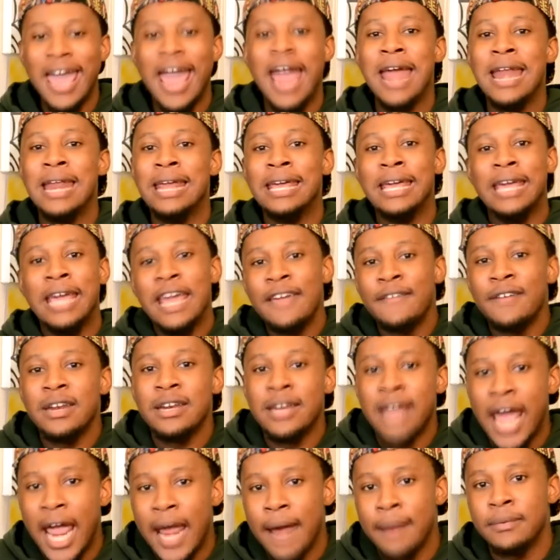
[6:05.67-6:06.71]
and he
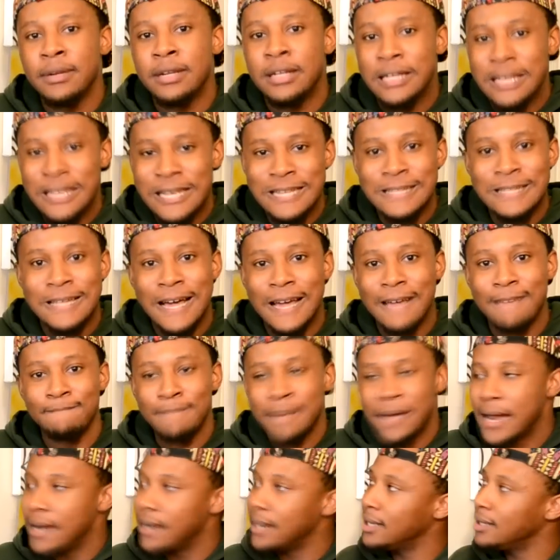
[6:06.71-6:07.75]
even named Eli
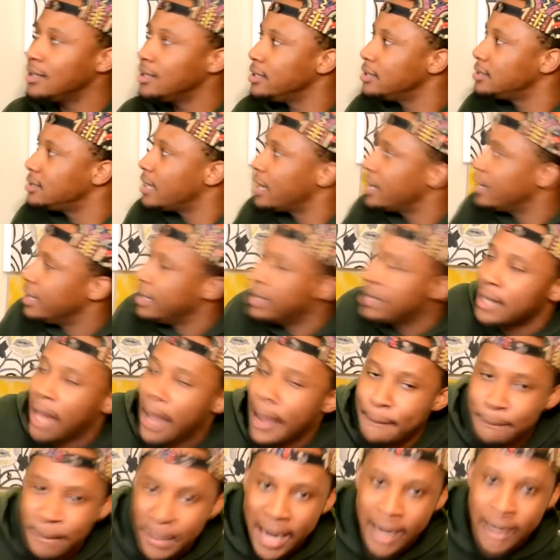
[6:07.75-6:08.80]
Manning. He said
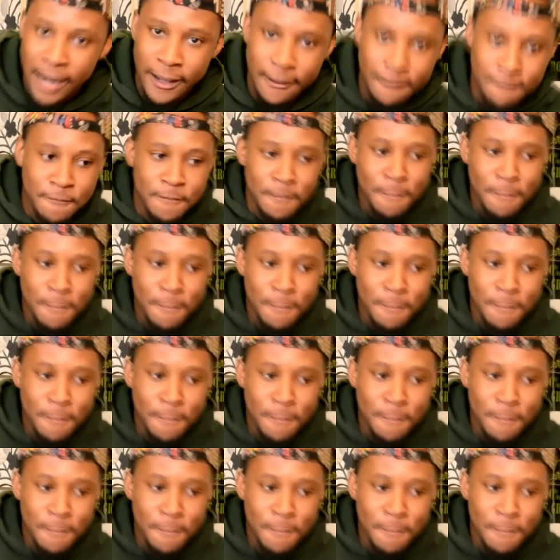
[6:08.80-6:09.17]
Eli Manning.